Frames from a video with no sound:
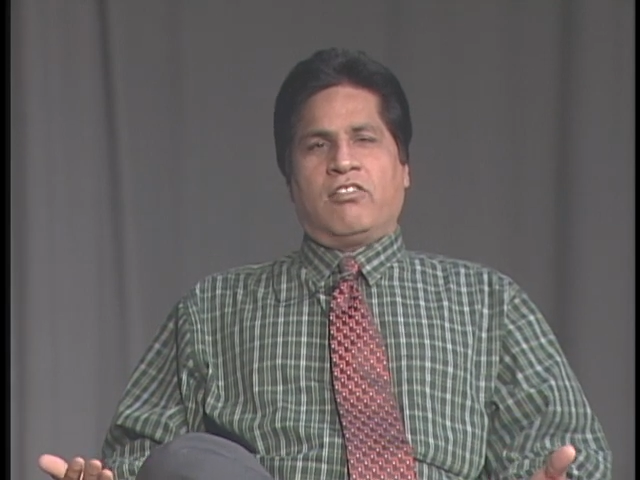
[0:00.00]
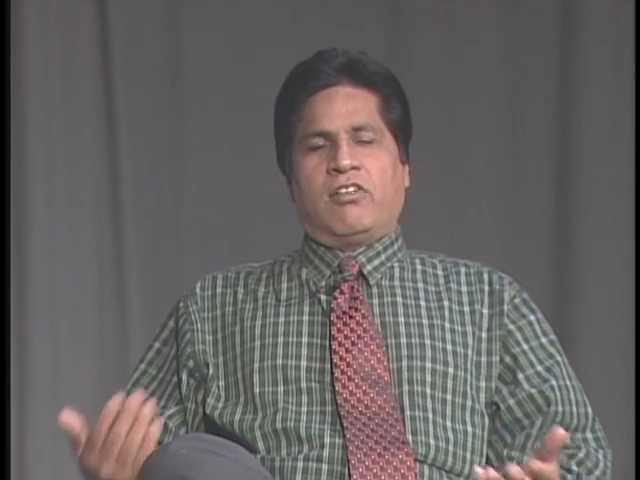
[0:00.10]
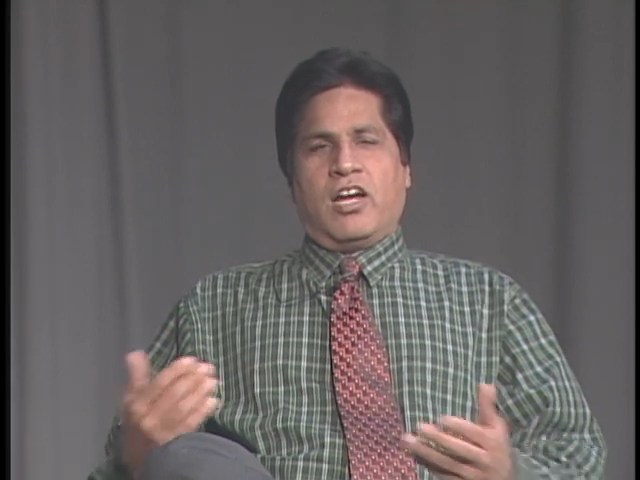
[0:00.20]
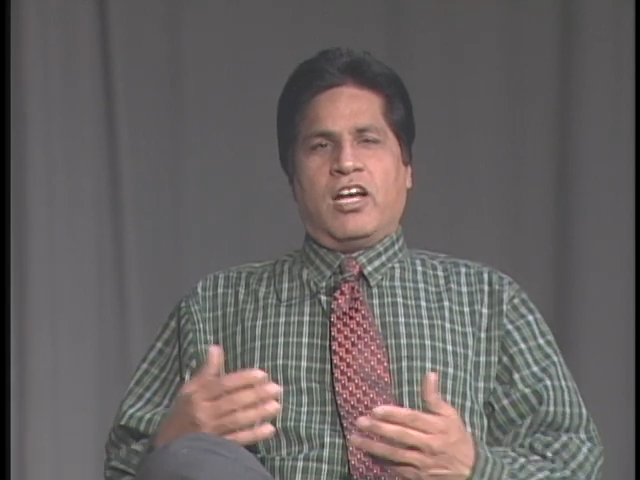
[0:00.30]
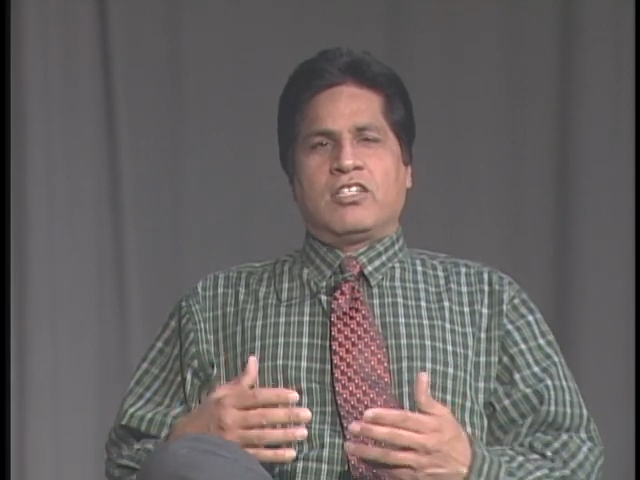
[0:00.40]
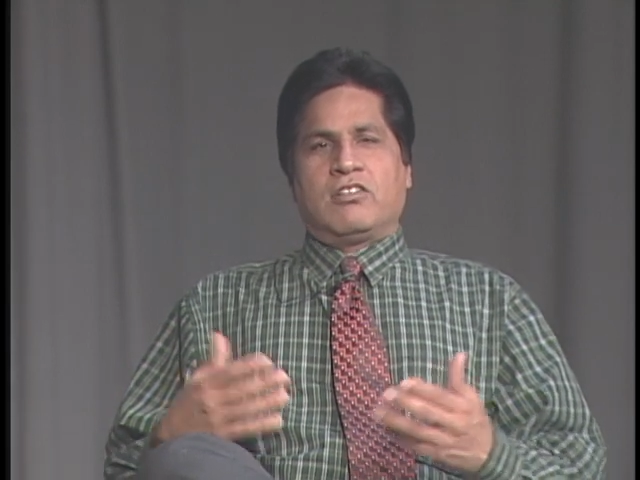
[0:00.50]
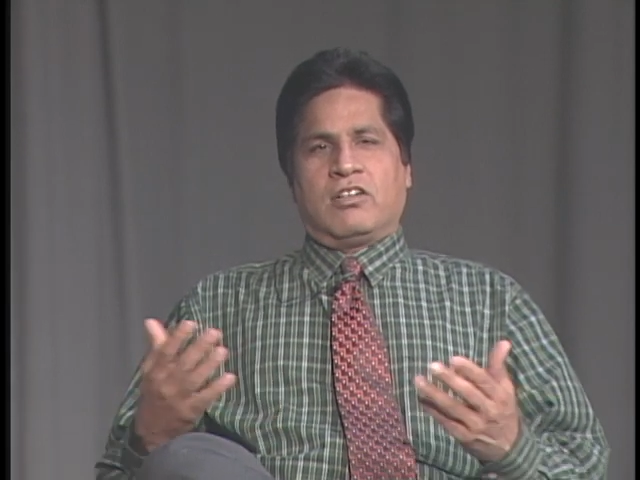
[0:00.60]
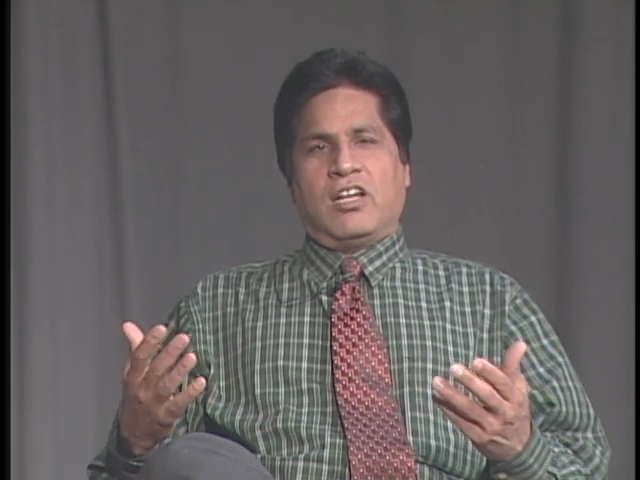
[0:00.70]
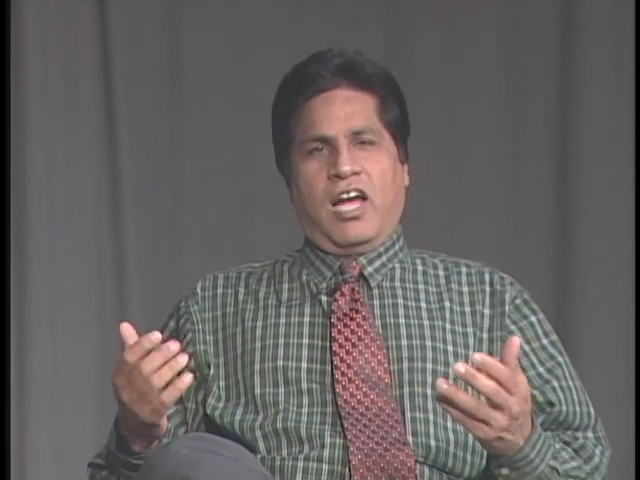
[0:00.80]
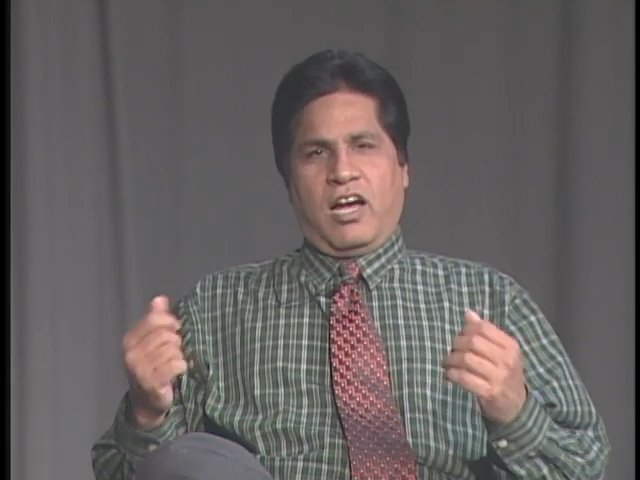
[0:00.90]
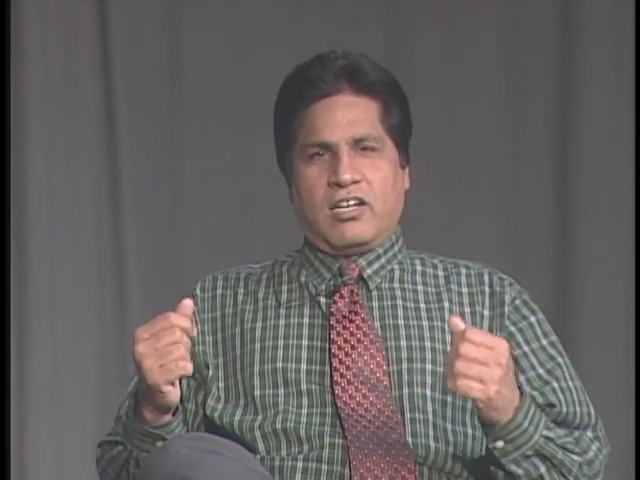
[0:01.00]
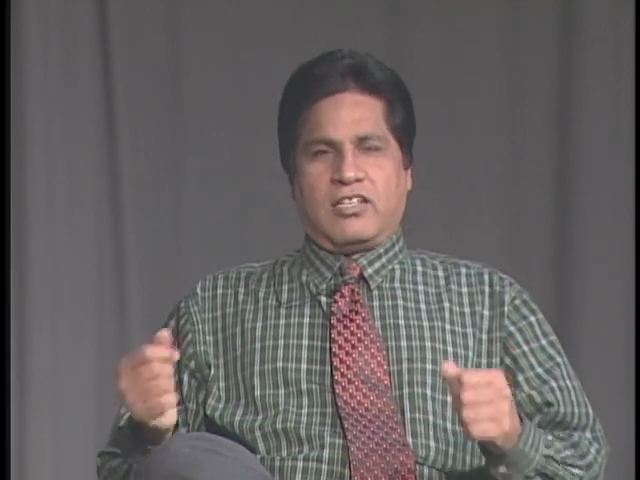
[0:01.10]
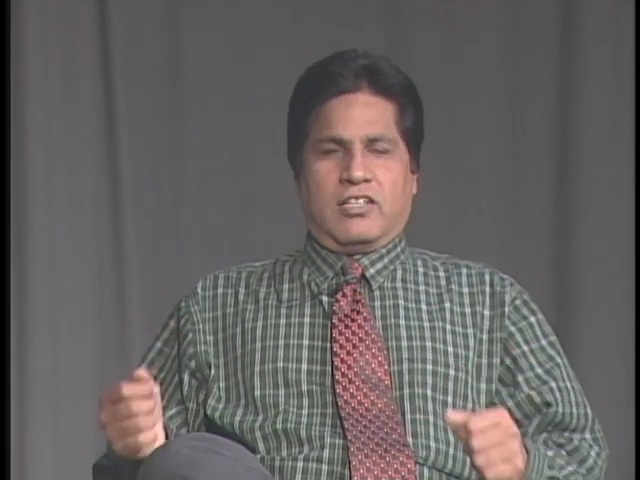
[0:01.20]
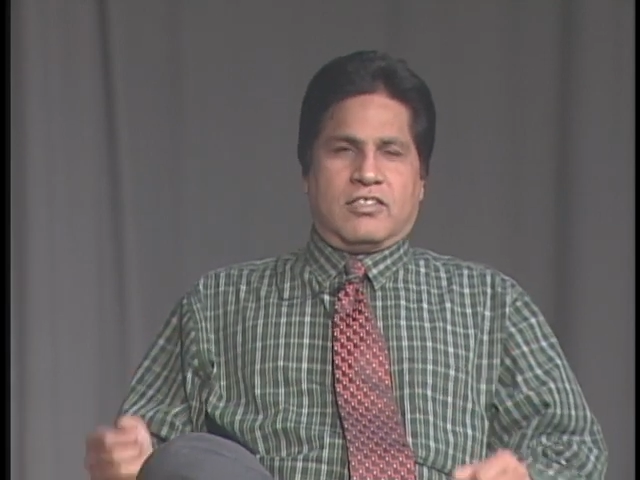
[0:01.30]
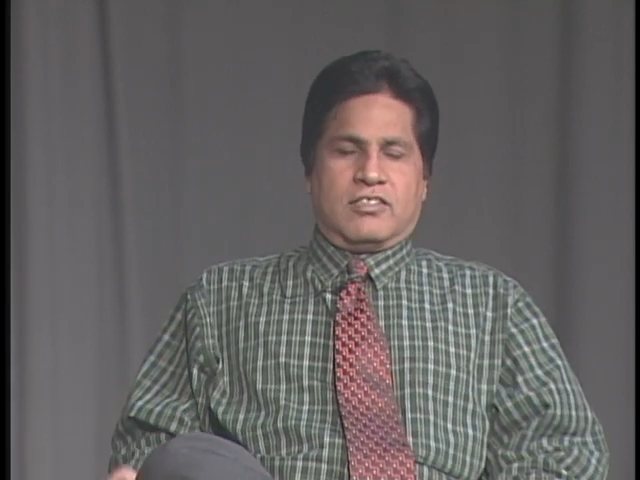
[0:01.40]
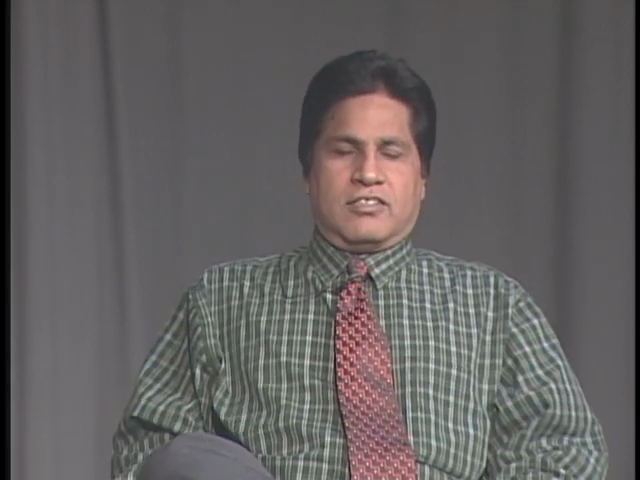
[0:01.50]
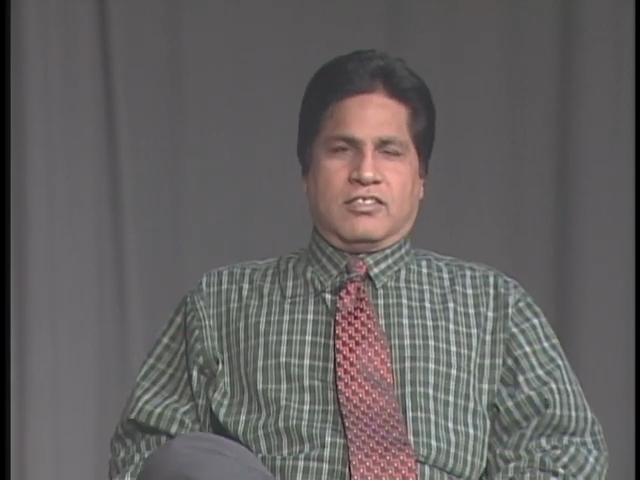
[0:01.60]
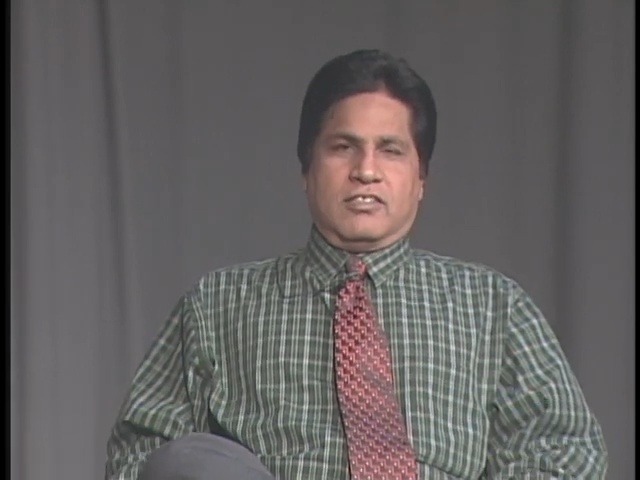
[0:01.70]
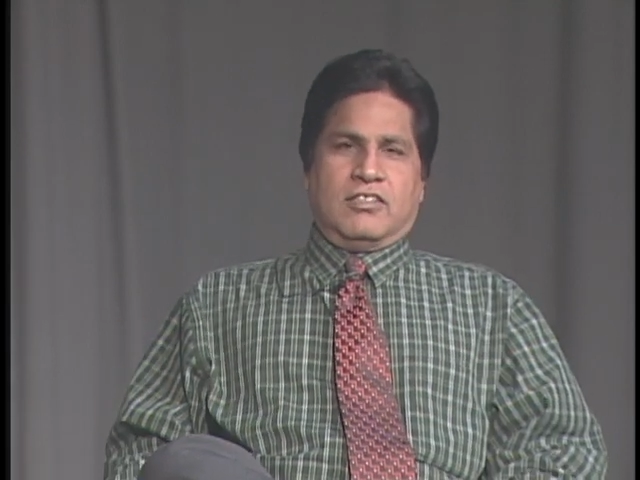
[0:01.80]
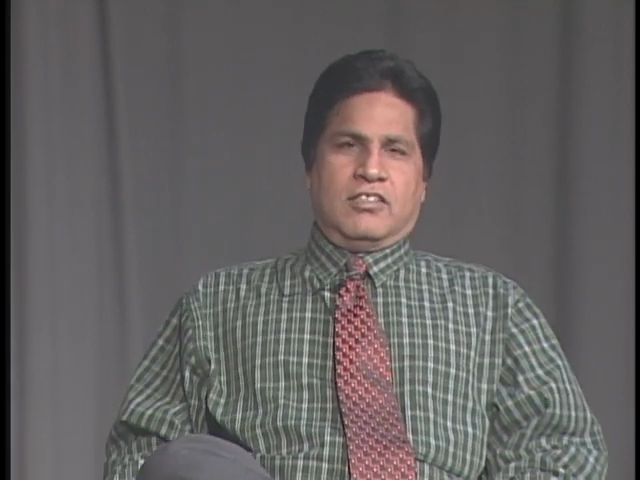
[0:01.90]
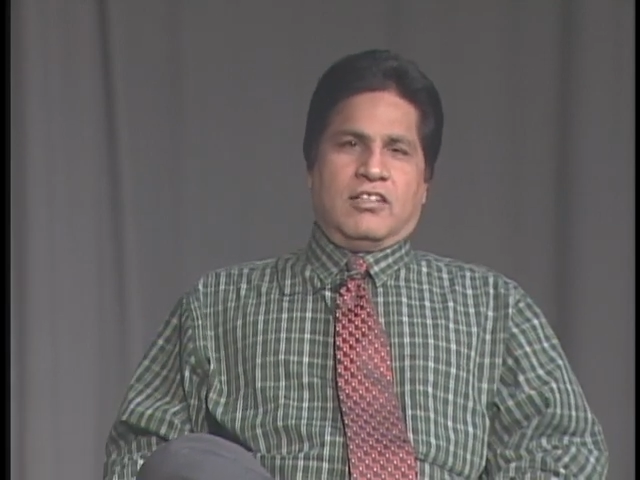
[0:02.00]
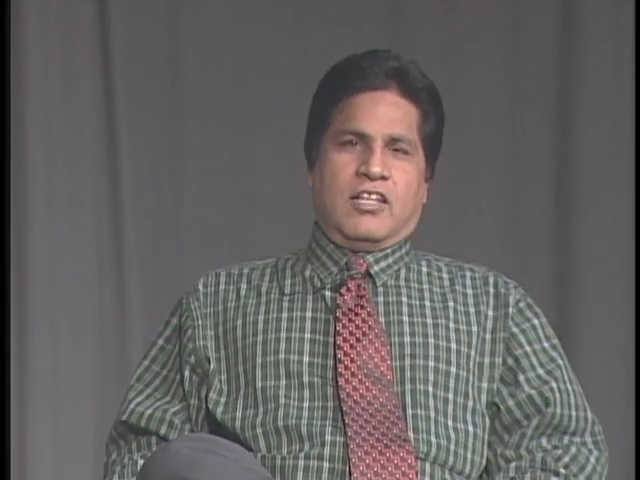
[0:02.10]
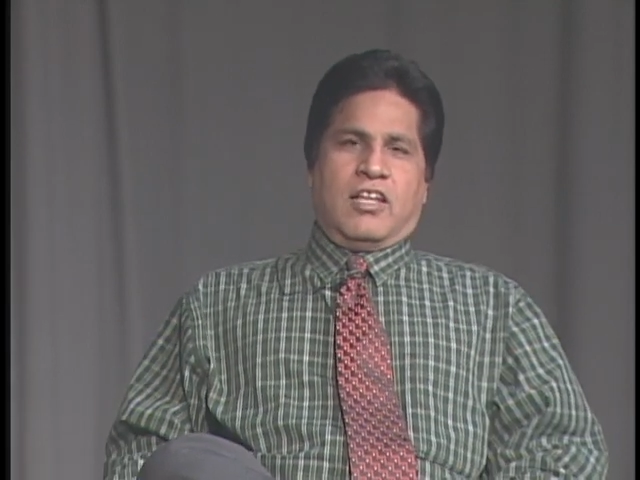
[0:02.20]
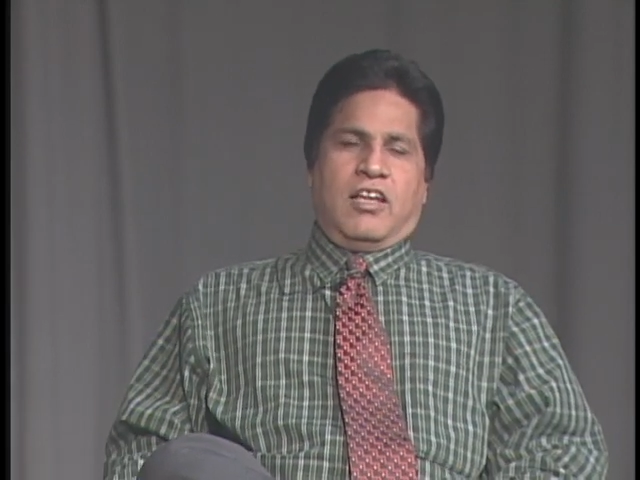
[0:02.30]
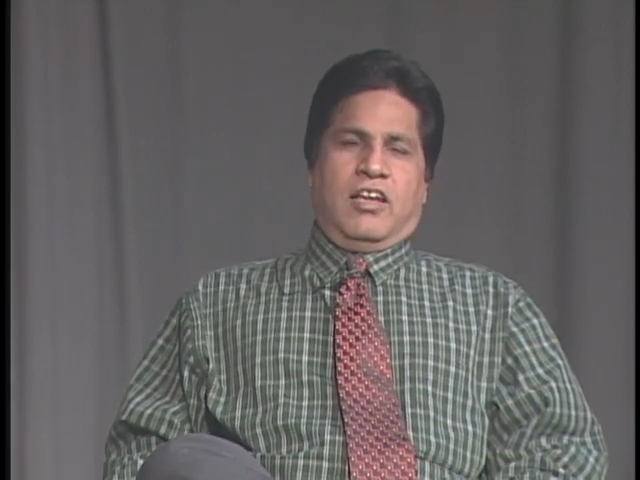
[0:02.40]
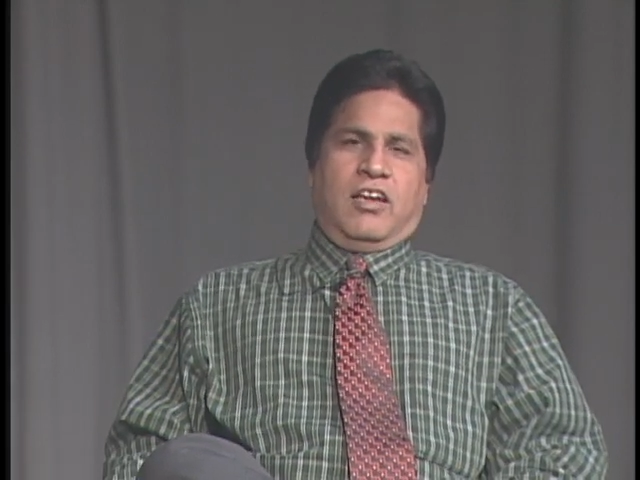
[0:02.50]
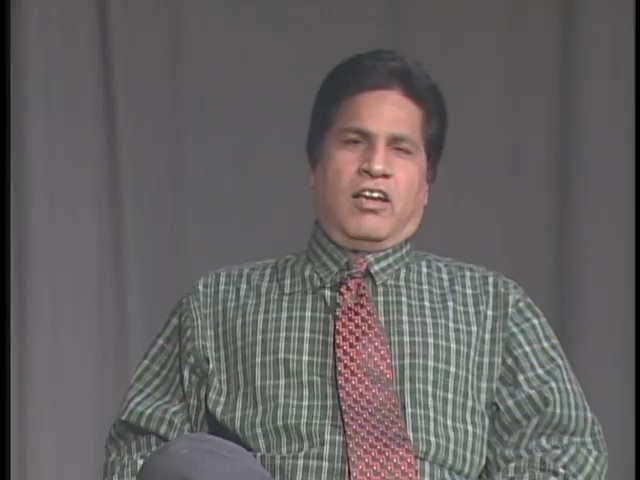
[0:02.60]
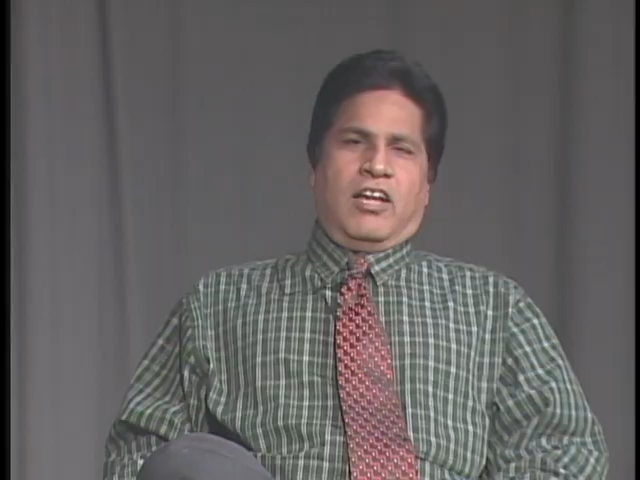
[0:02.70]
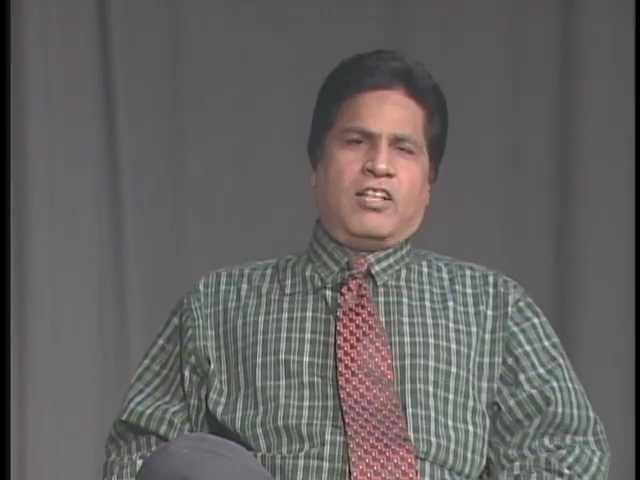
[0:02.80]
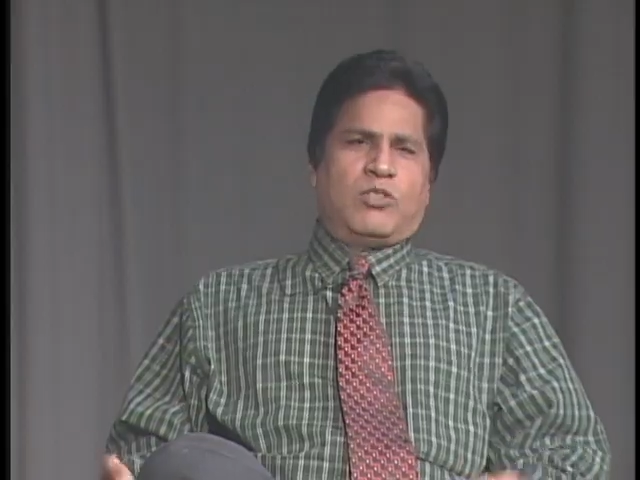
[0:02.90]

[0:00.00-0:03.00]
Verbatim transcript: garage on Ogden. And I